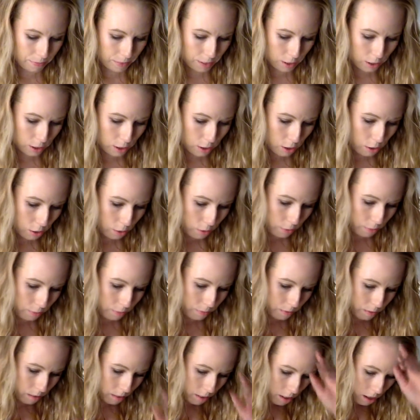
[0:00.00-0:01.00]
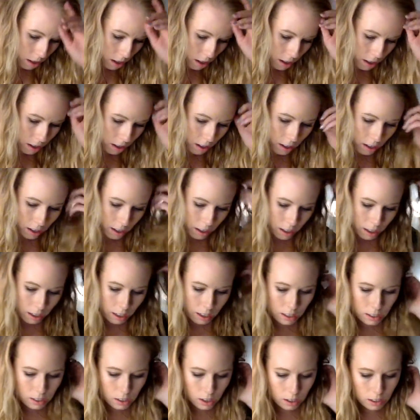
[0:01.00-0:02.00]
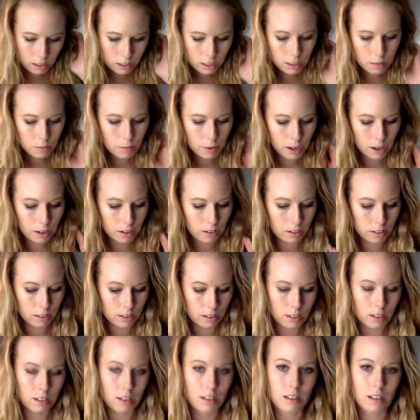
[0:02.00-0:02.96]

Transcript: So they talk about